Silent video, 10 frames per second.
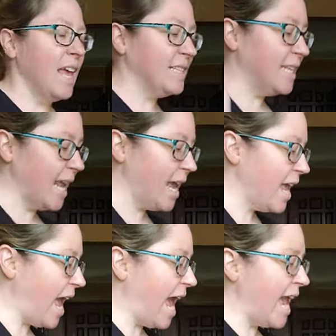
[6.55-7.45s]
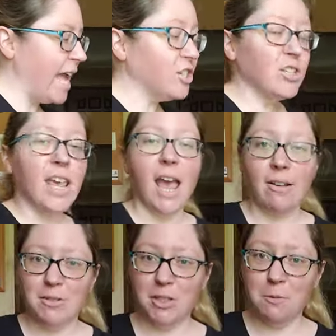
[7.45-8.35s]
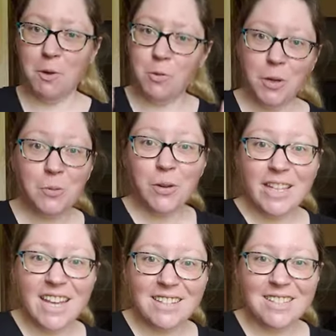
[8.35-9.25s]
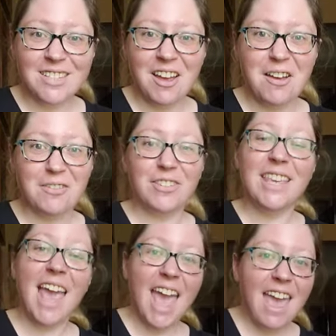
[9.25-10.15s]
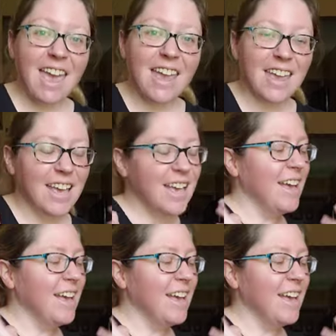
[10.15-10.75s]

Today I actually have some quilt related stuff. Yay!